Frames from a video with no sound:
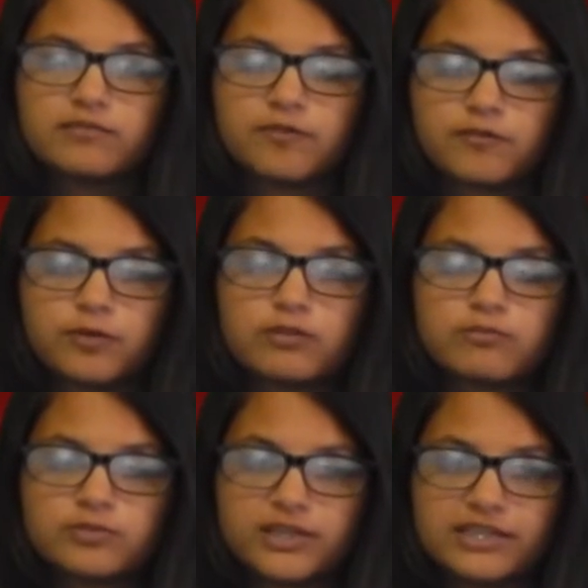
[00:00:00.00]
For further
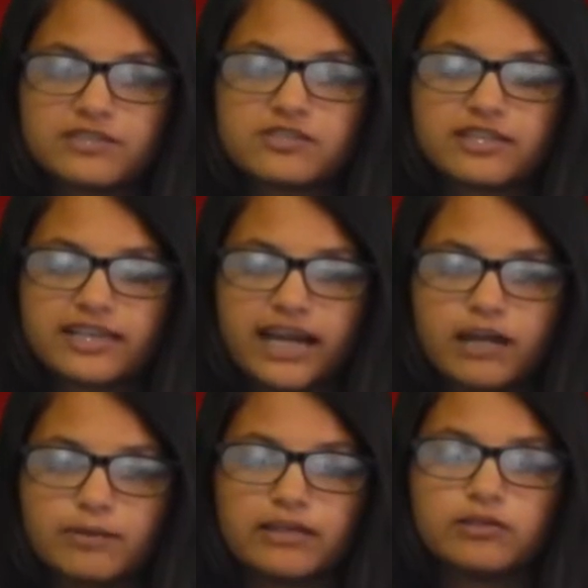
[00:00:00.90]
details on the
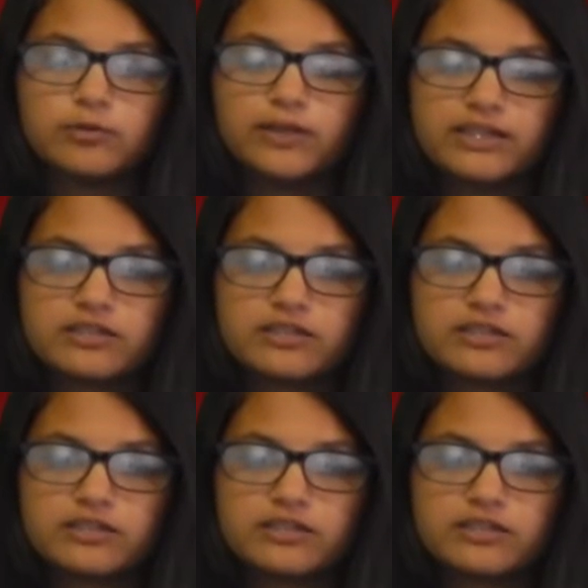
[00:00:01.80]
academy, we